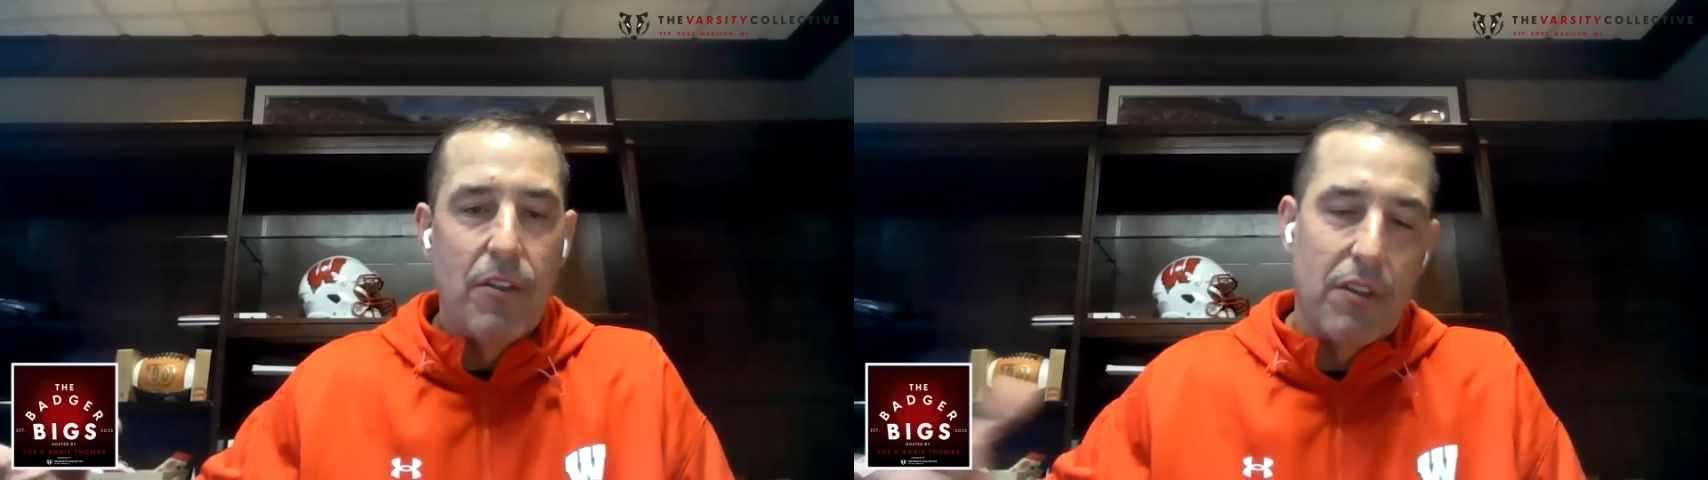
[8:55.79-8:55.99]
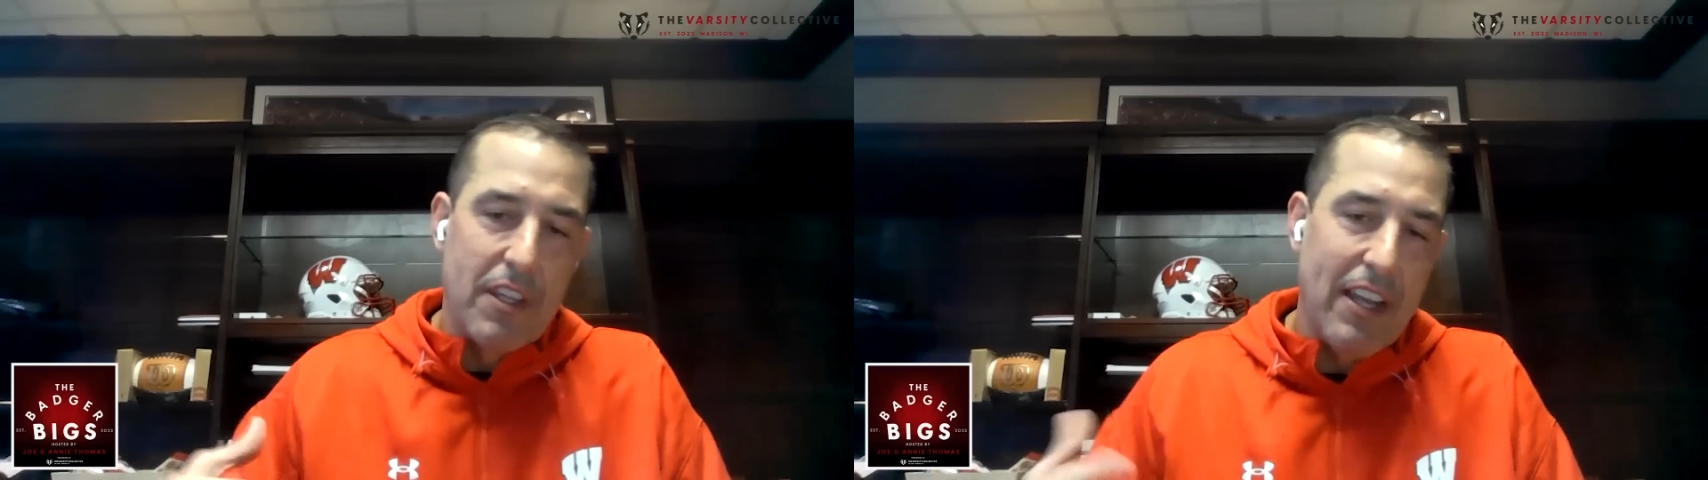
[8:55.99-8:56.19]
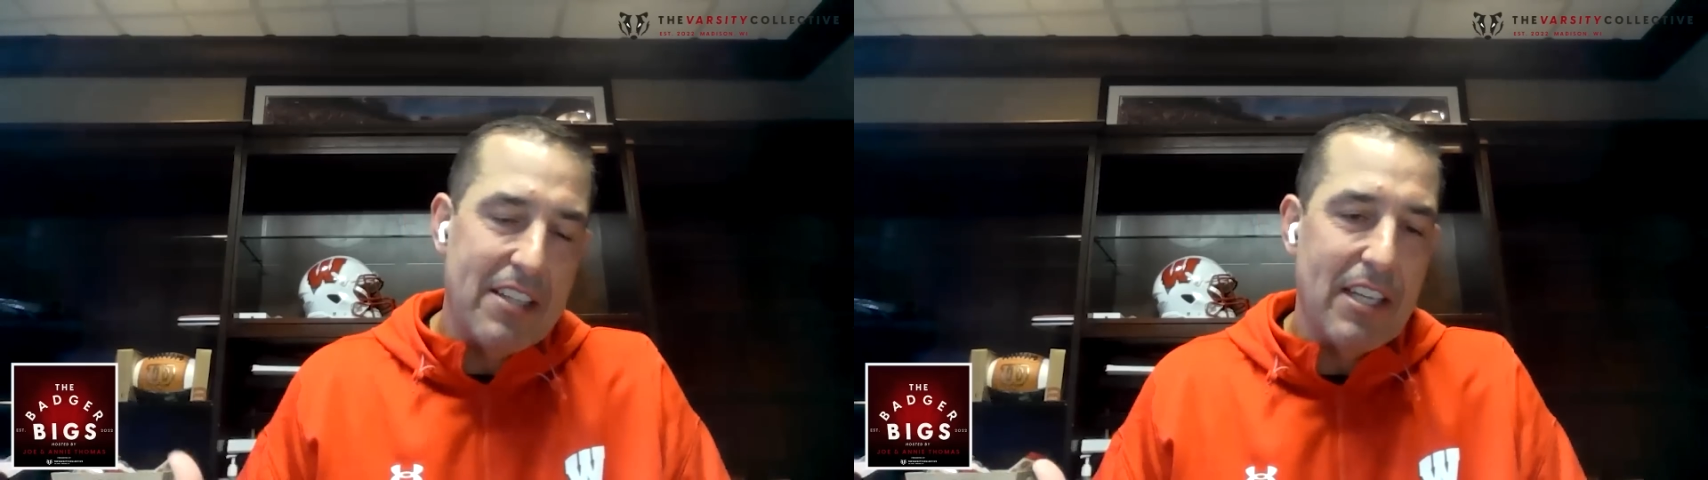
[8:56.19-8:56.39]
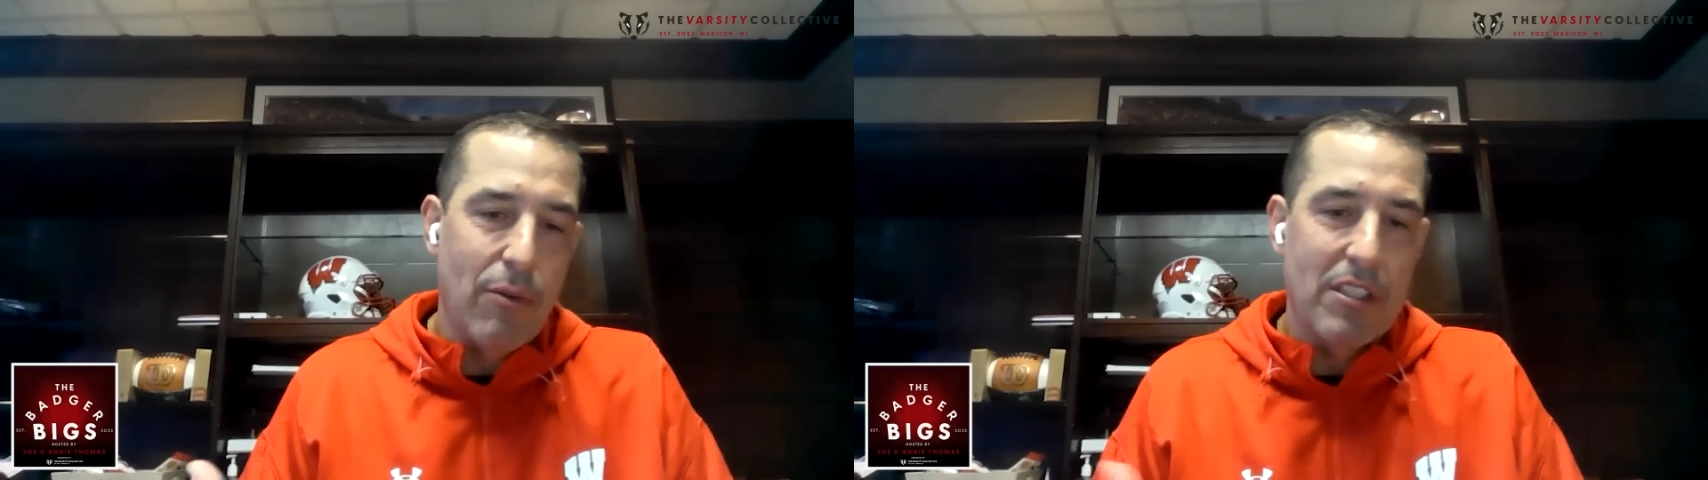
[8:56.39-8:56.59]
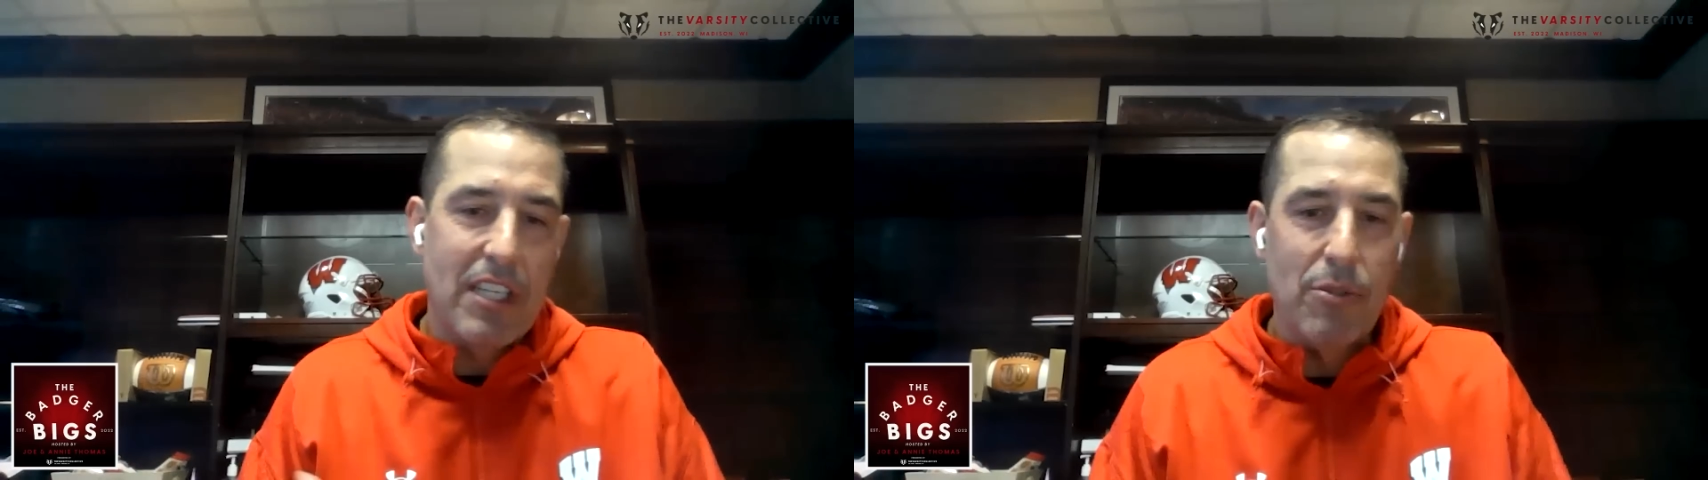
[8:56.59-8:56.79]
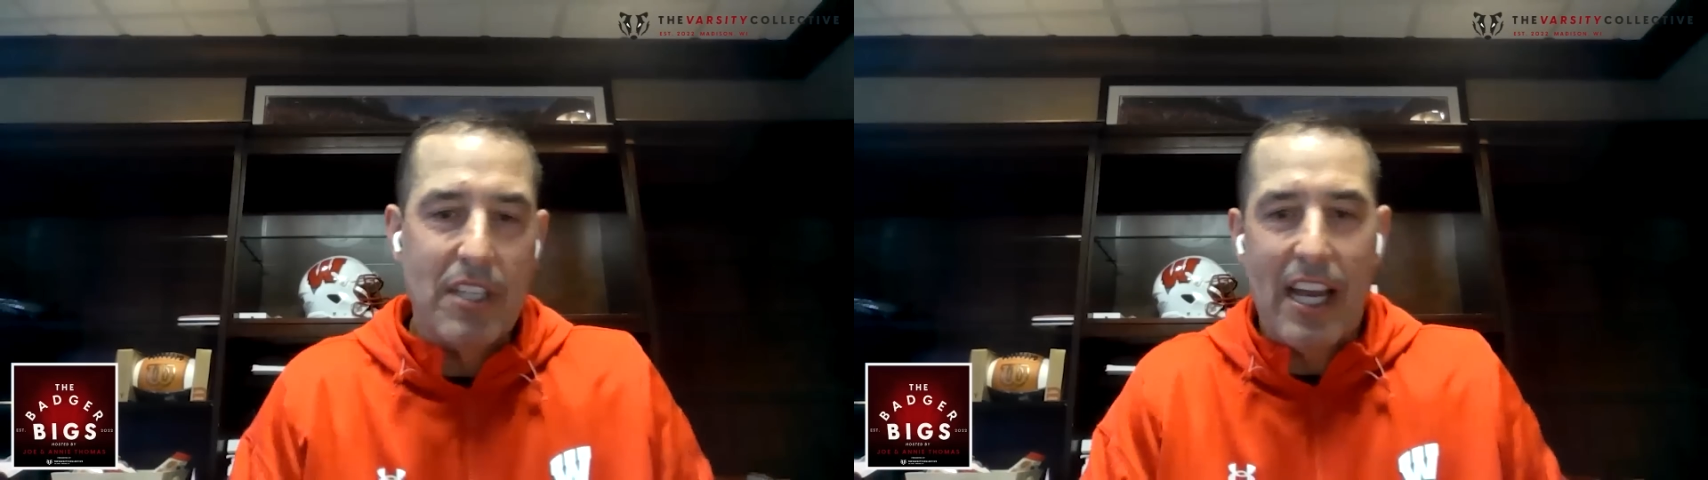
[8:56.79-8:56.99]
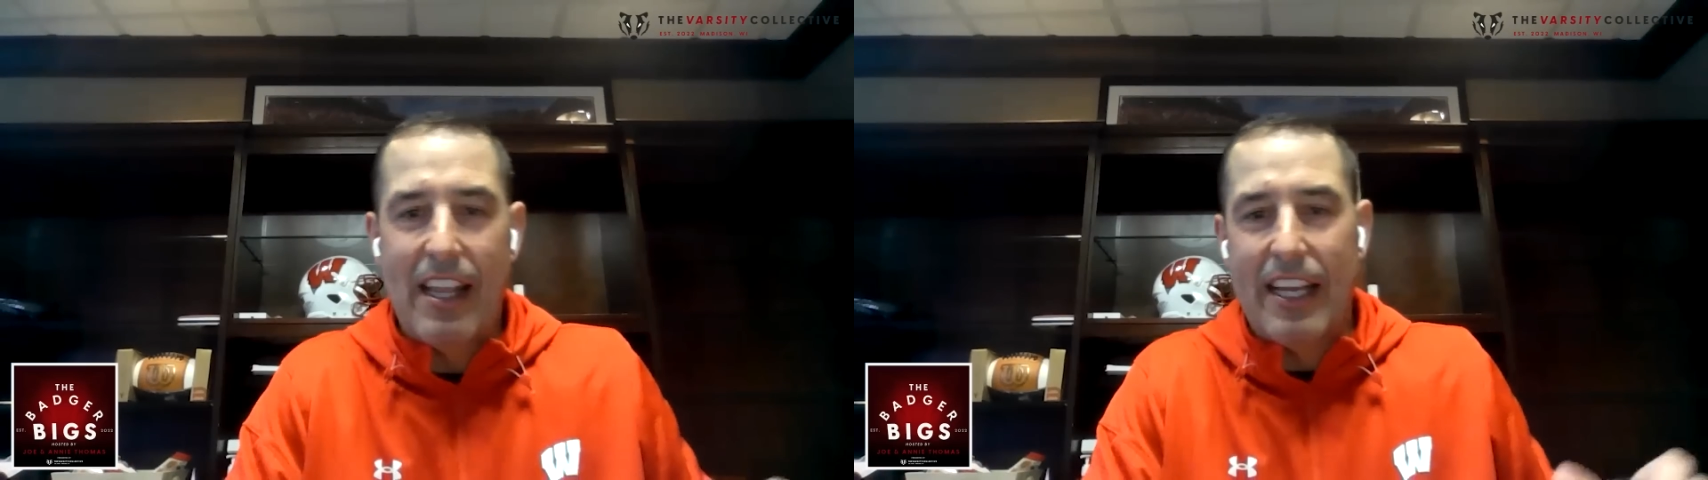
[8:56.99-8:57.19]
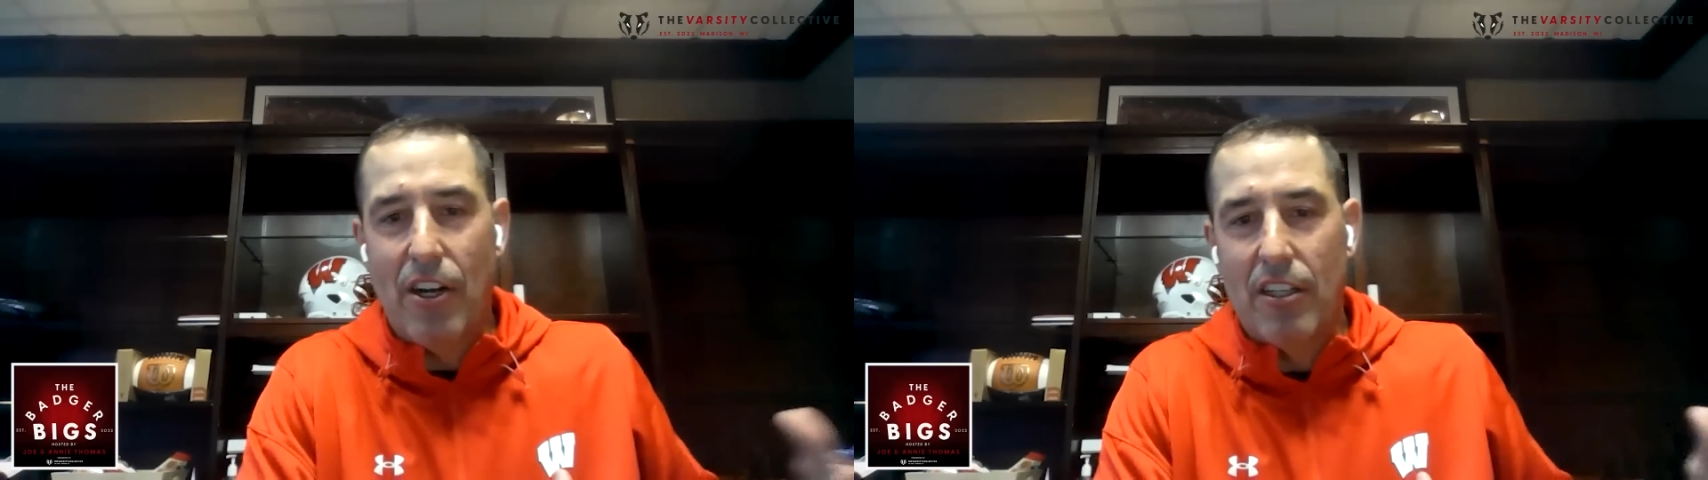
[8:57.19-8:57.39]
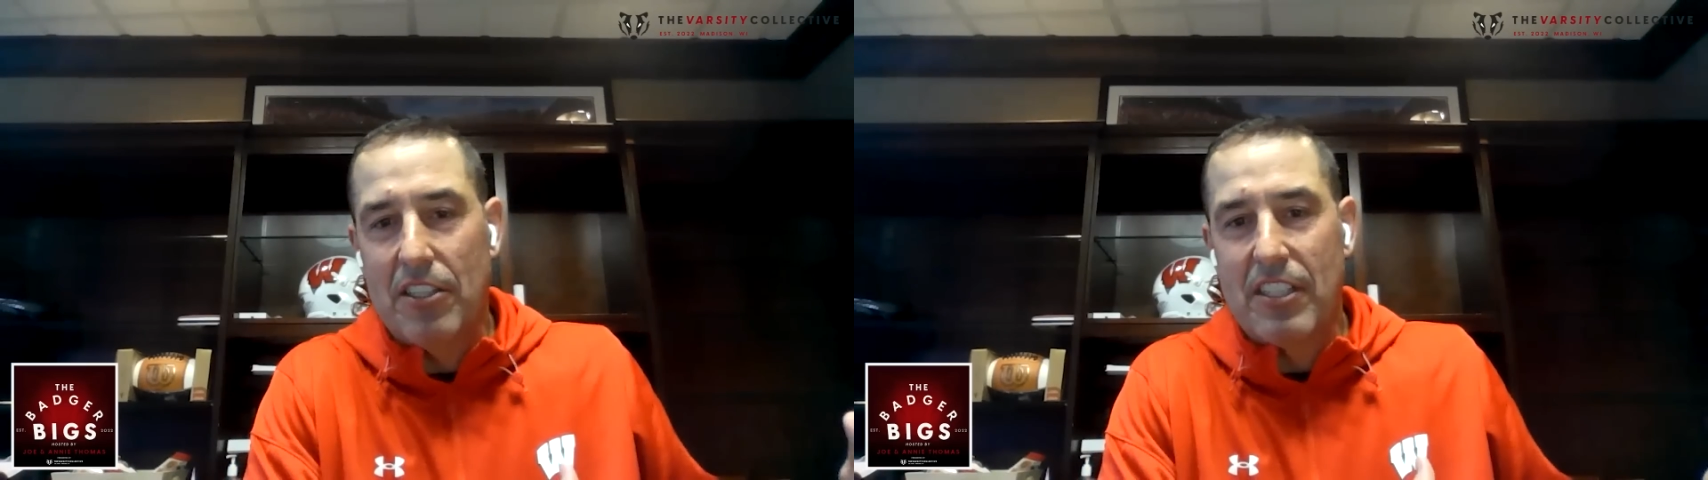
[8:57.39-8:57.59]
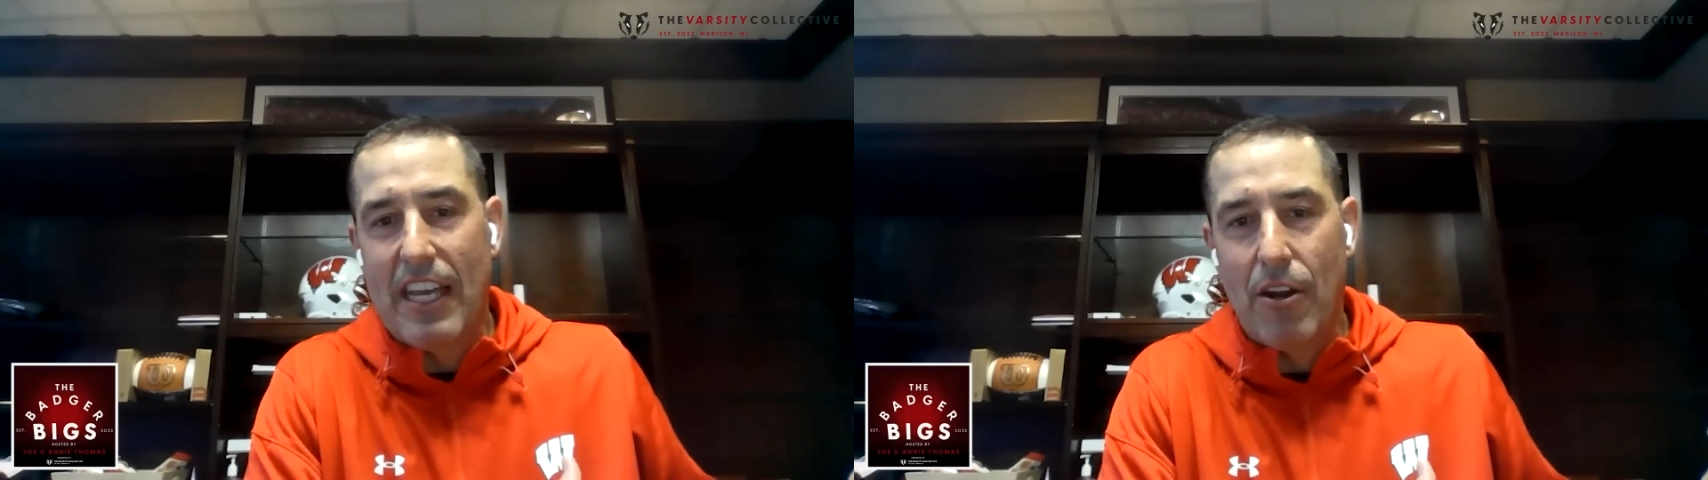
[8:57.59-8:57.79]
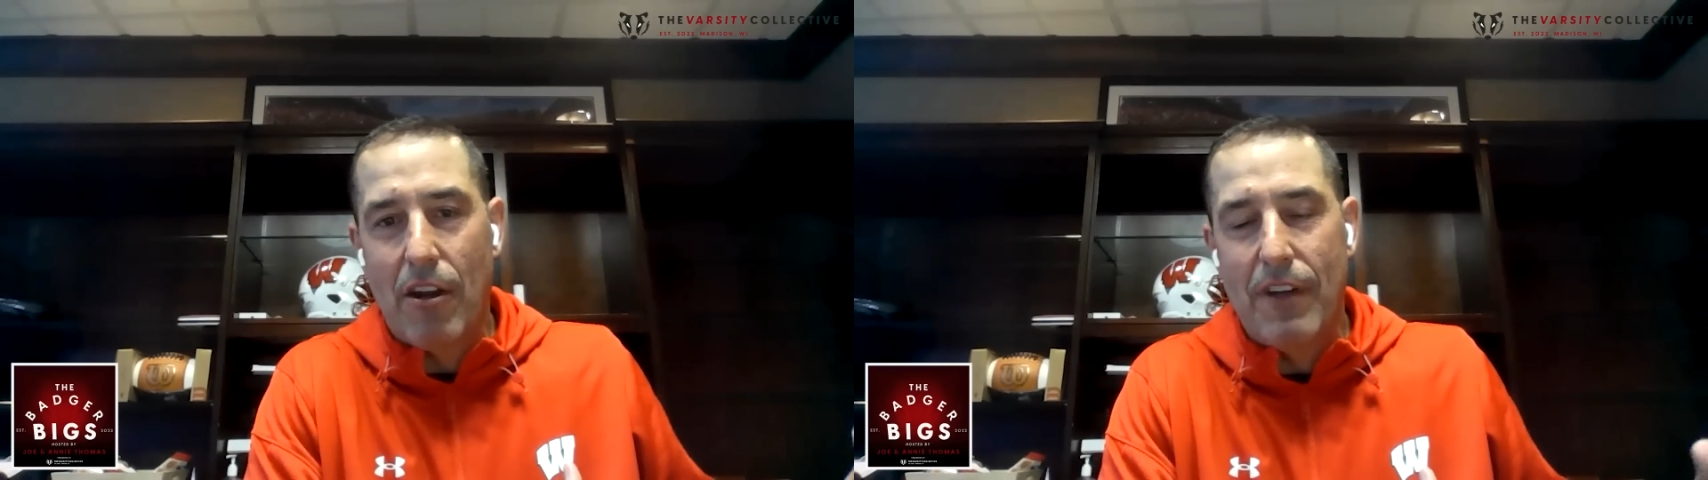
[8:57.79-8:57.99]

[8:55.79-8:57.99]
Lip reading: the nice thing was he was kind of like a scout